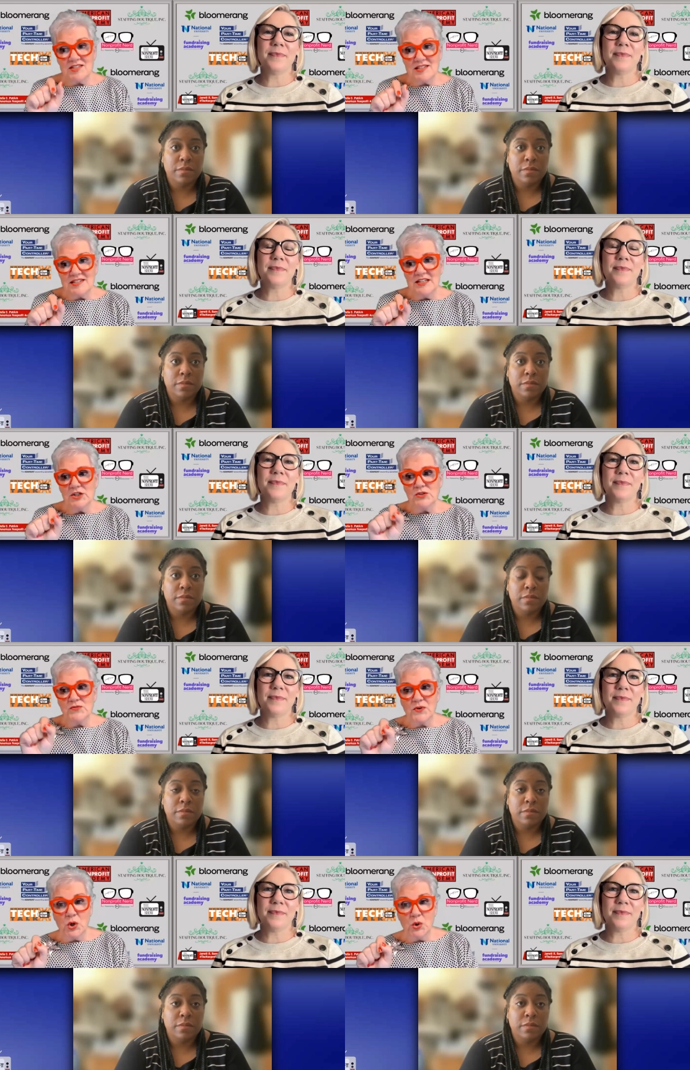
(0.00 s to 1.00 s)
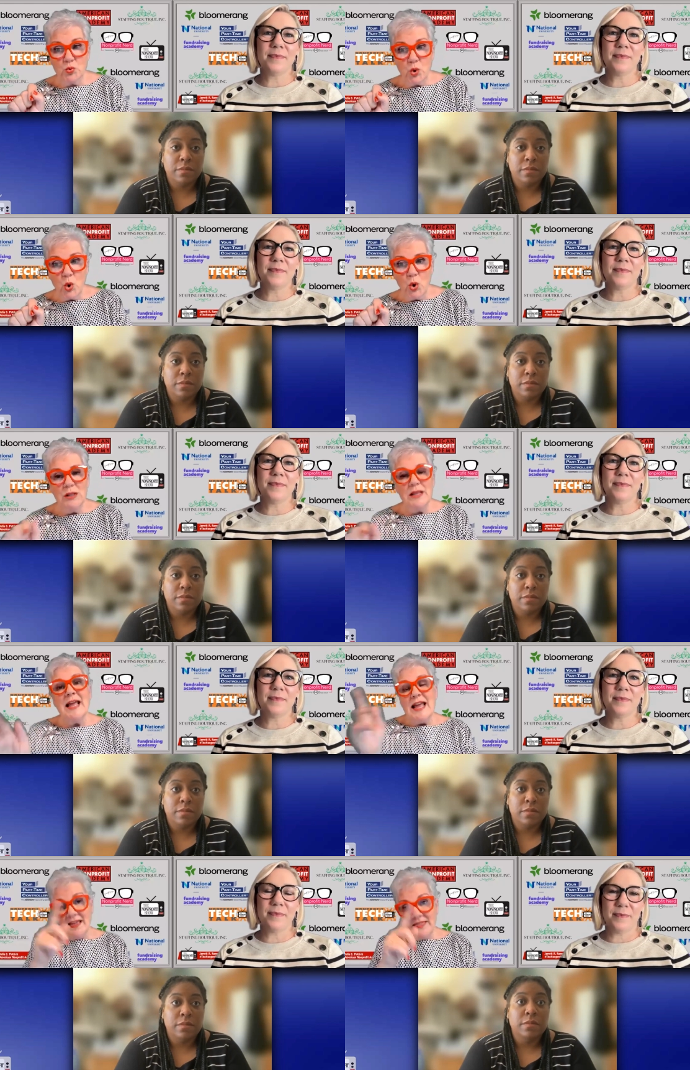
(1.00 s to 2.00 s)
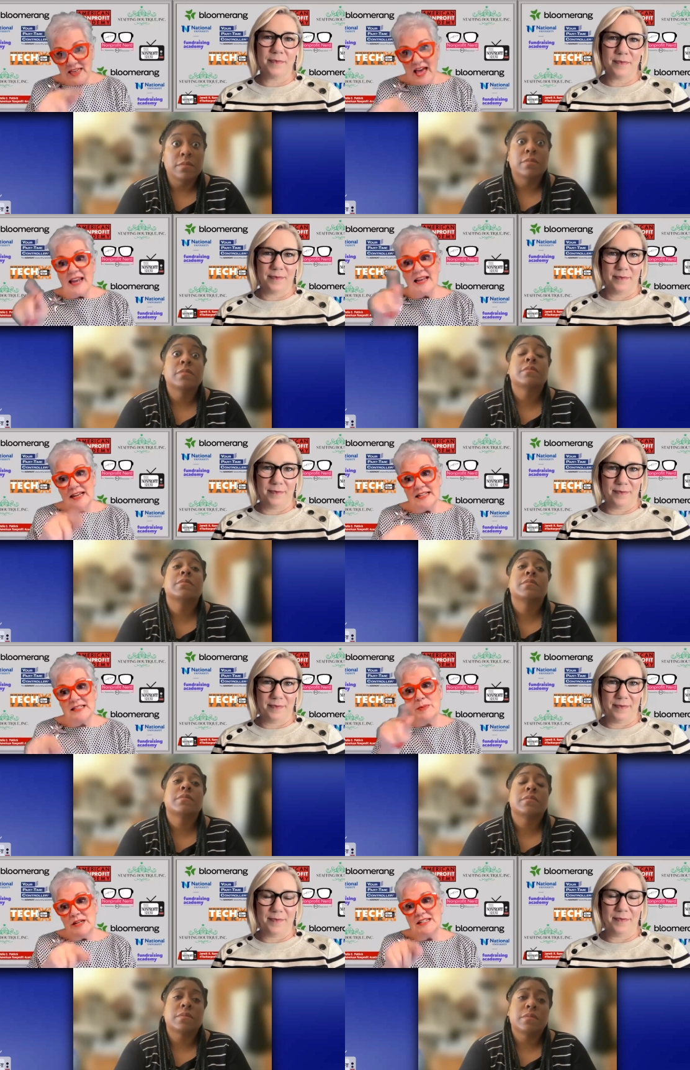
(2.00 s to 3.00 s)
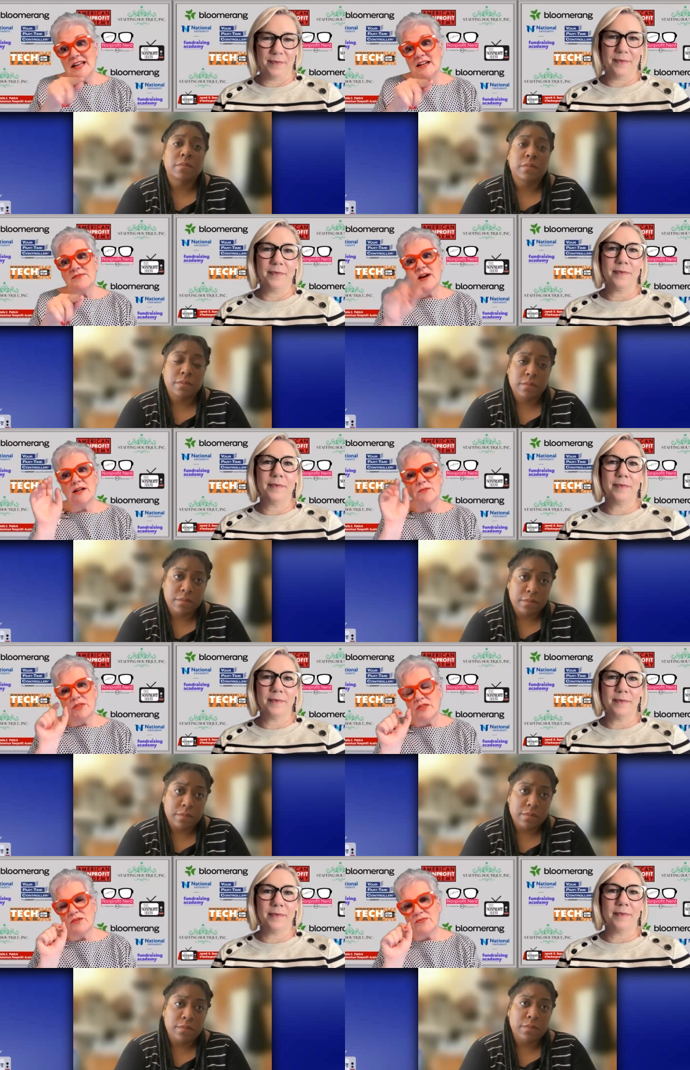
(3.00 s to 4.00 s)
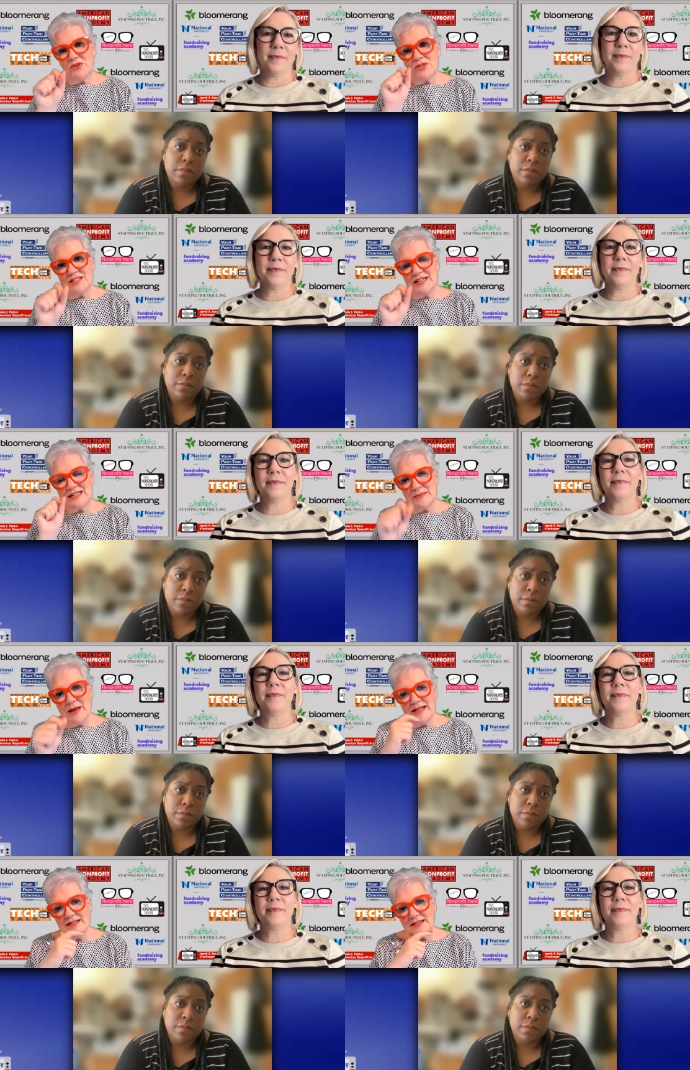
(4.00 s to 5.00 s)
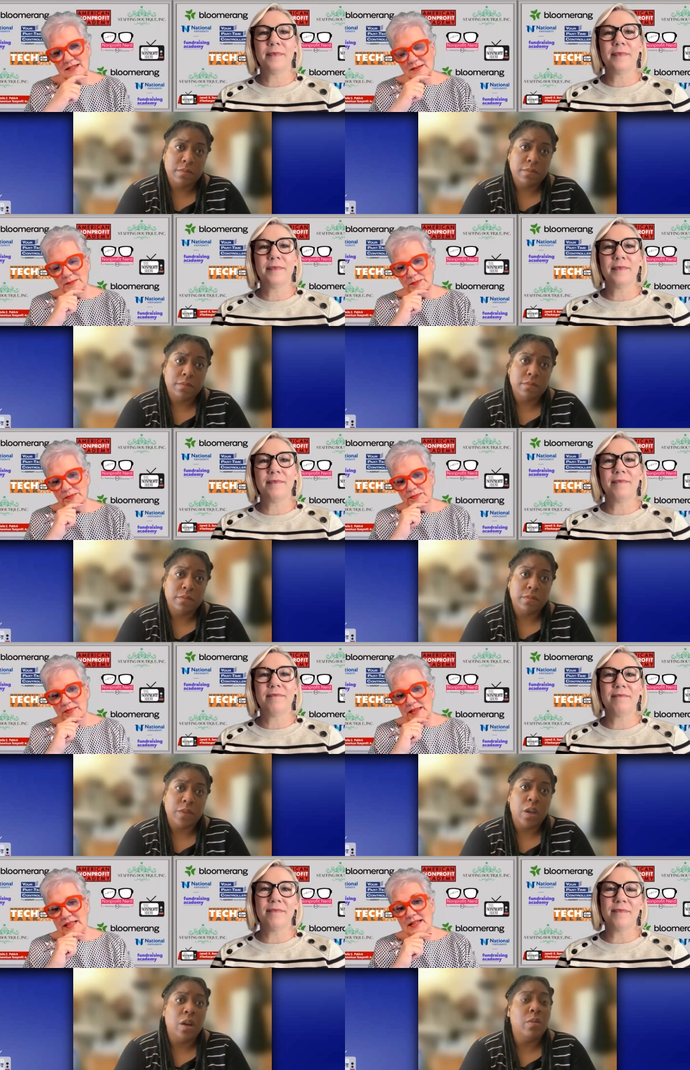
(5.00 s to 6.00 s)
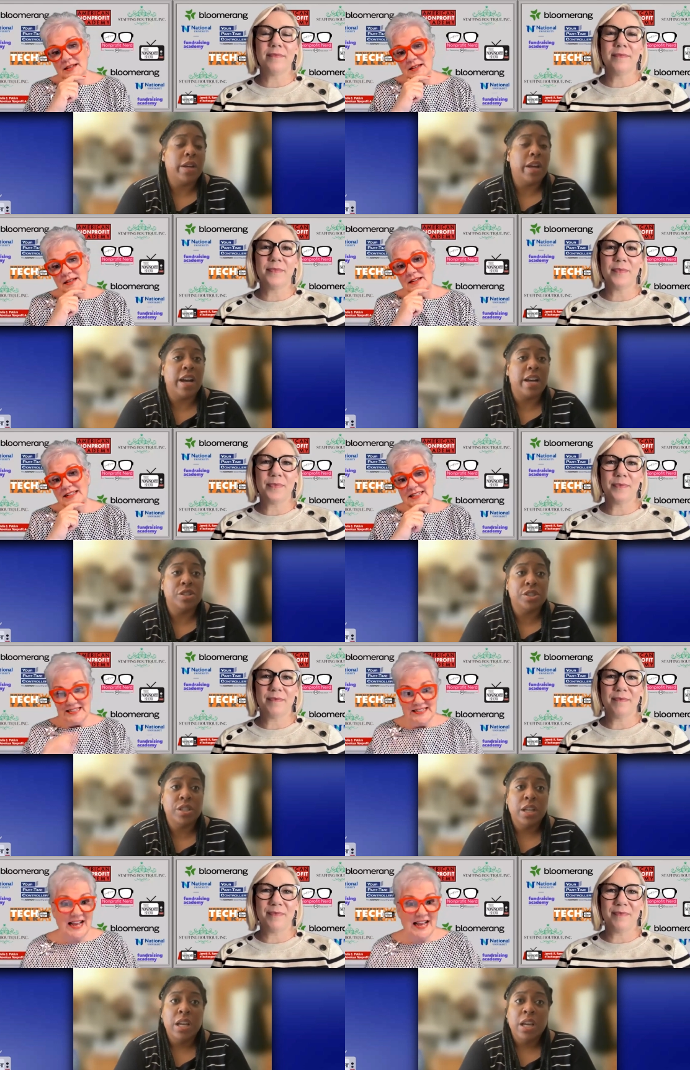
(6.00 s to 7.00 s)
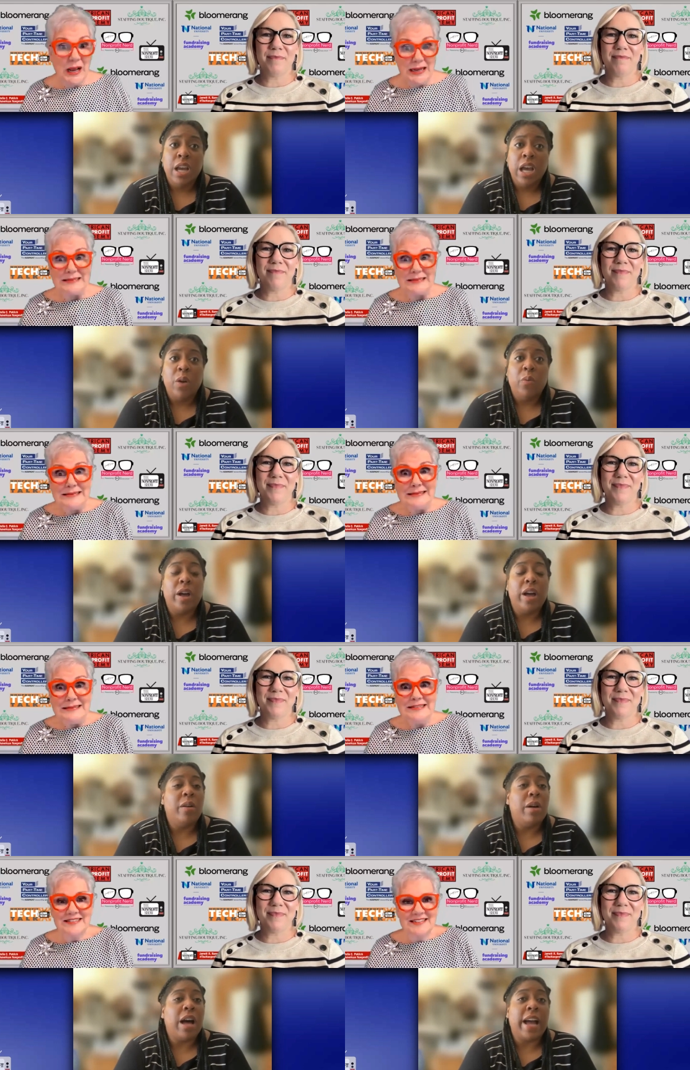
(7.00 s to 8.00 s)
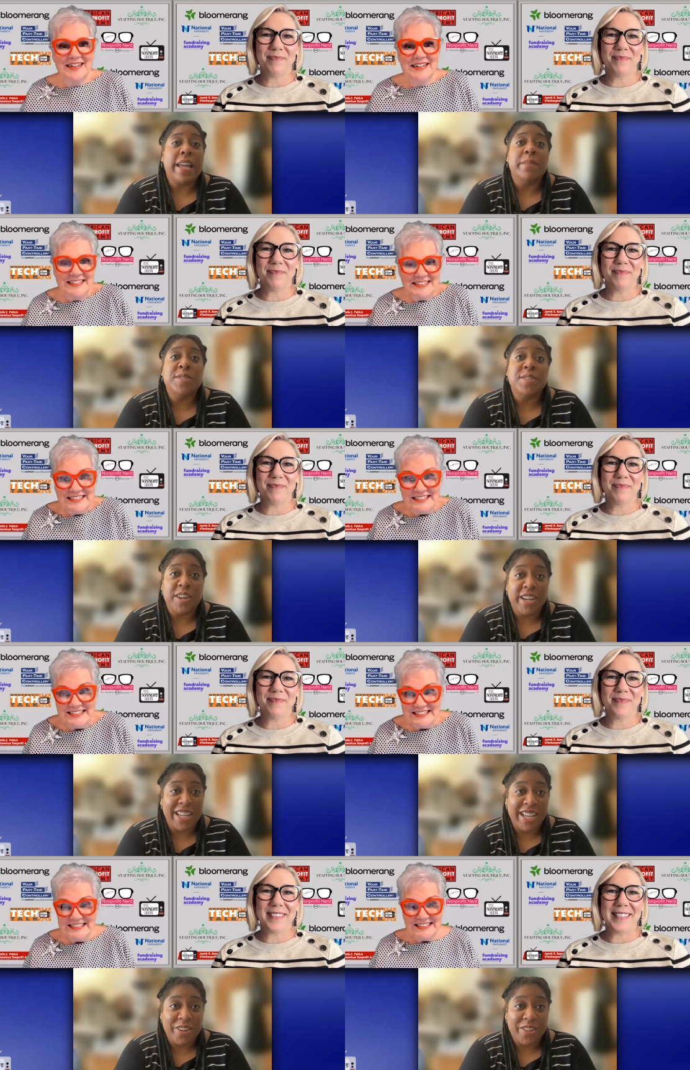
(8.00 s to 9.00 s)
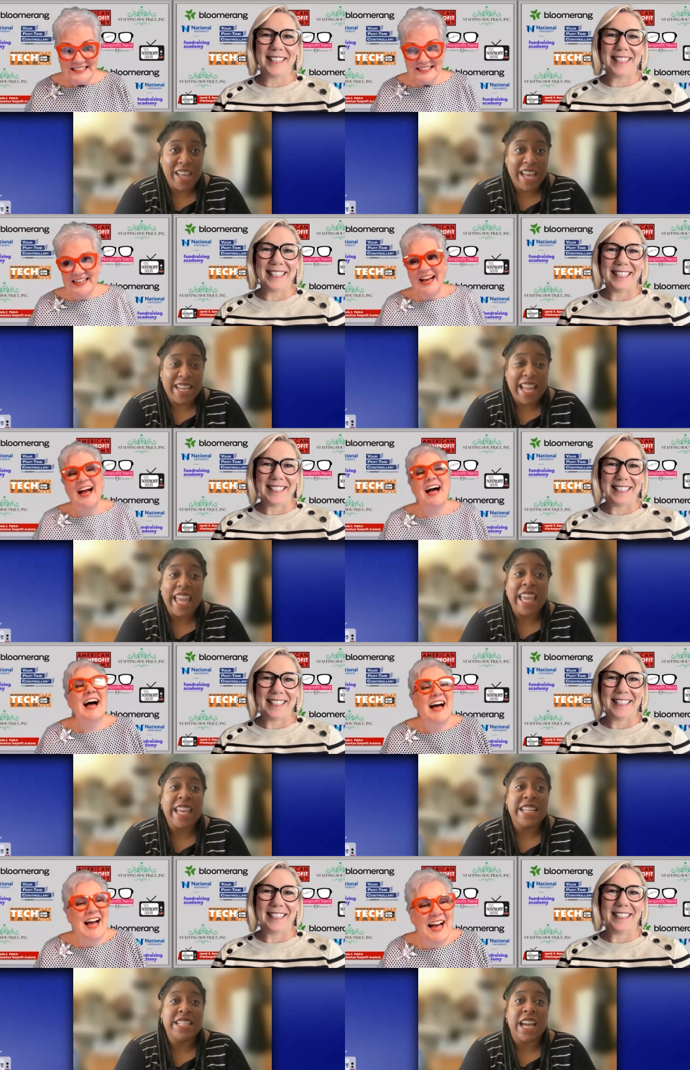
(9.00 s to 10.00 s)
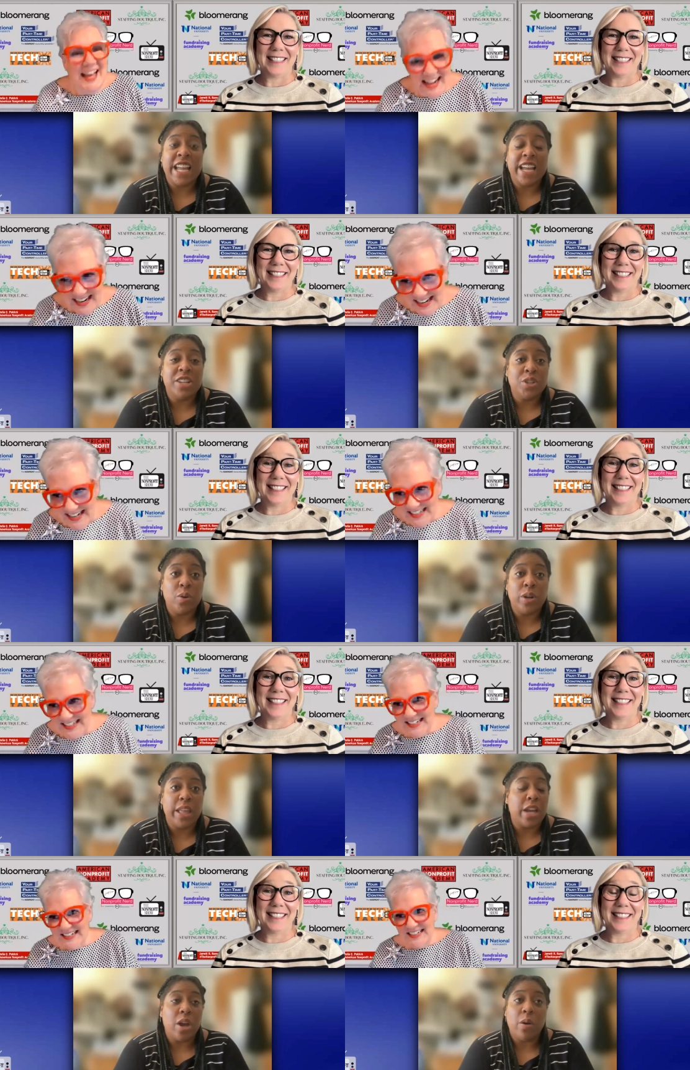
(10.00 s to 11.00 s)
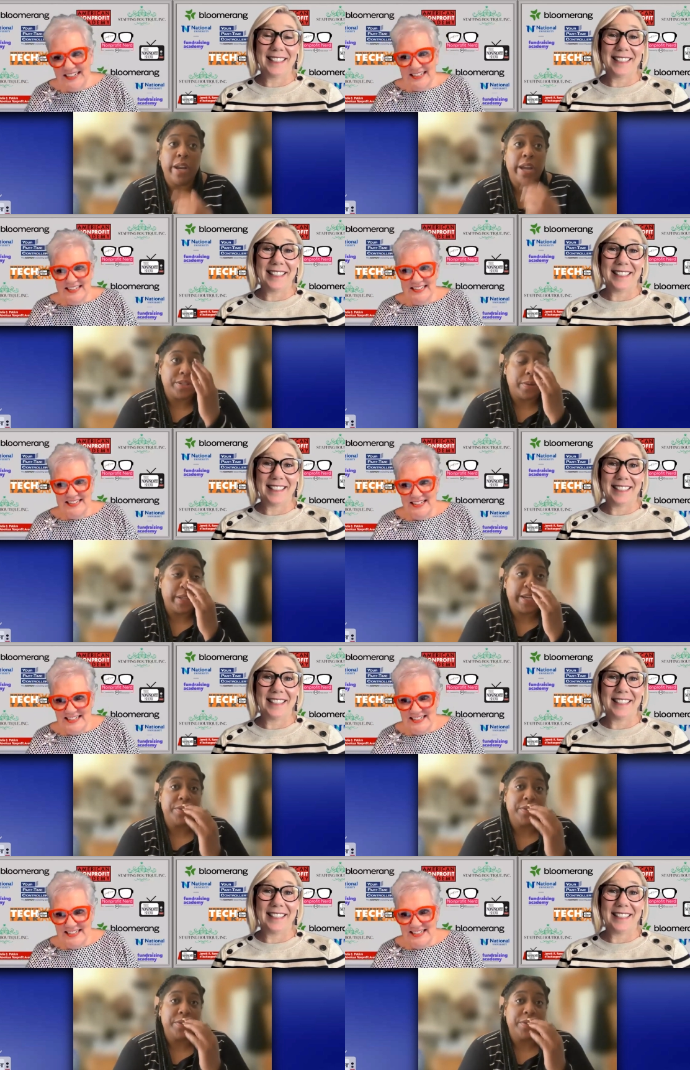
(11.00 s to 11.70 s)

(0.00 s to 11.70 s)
Speaker 1: skills for a role and that has been identified within the first six months?
Speaker 2: Oh gosh. Well, I am sorry to hear that. And I totally no, and I totally